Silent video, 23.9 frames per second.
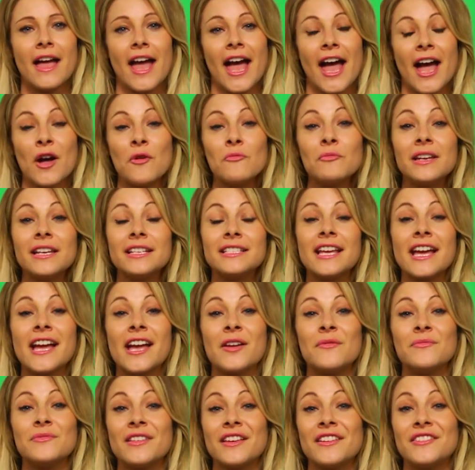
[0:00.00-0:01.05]
How many
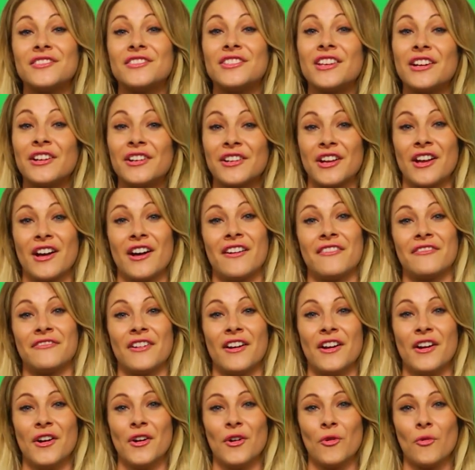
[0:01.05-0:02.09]
times has Derek Hough
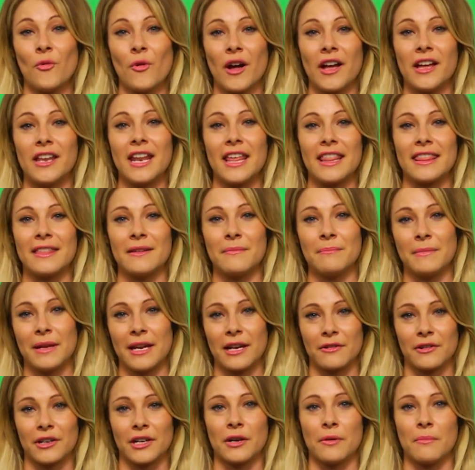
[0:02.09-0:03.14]
won the
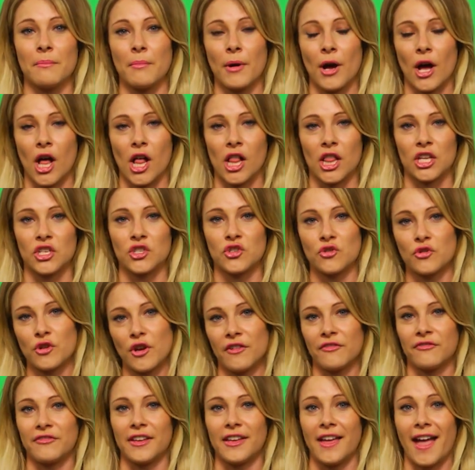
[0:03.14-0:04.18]
Mirror Ball
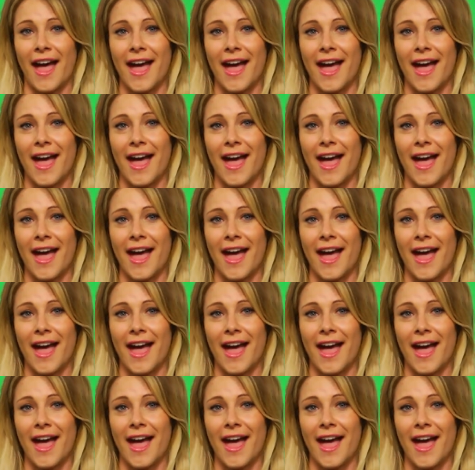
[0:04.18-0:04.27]
Trophy?